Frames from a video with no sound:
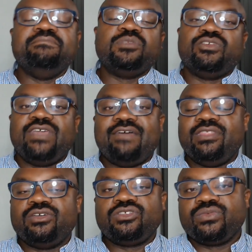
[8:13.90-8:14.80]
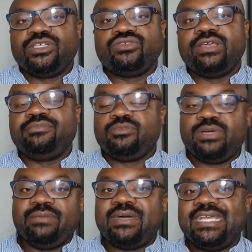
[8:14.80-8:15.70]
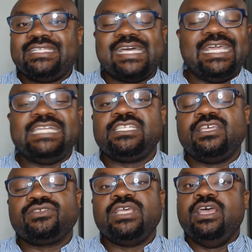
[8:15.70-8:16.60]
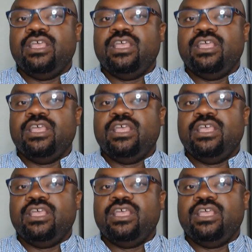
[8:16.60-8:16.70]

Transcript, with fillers: So if you have those three streams, you're putting money inside of each of those.